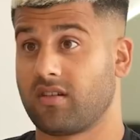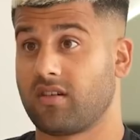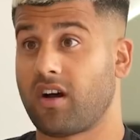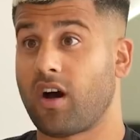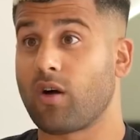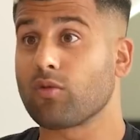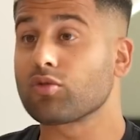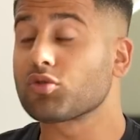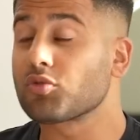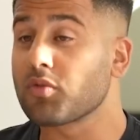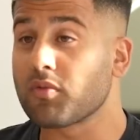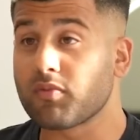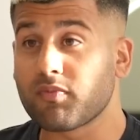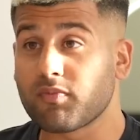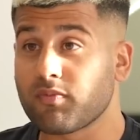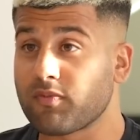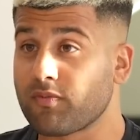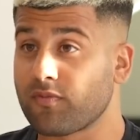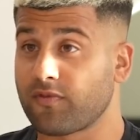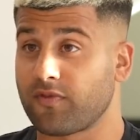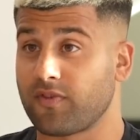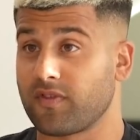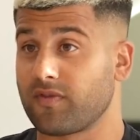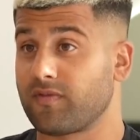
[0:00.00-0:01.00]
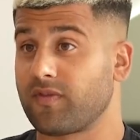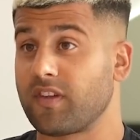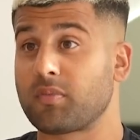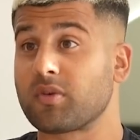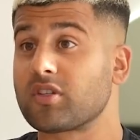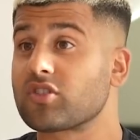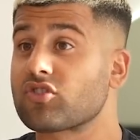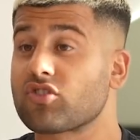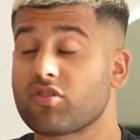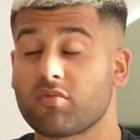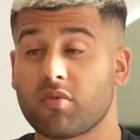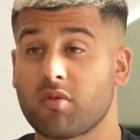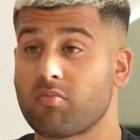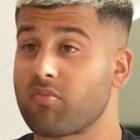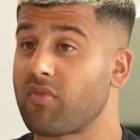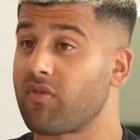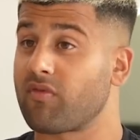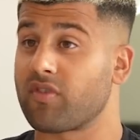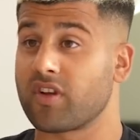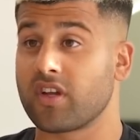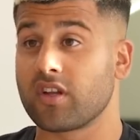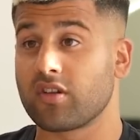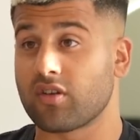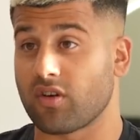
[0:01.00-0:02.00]
I was with flipping trimming
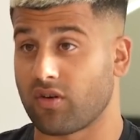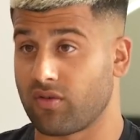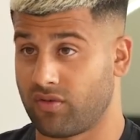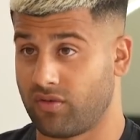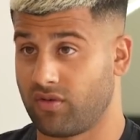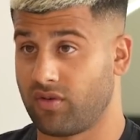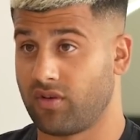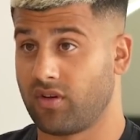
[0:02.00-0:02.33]
Mourinho.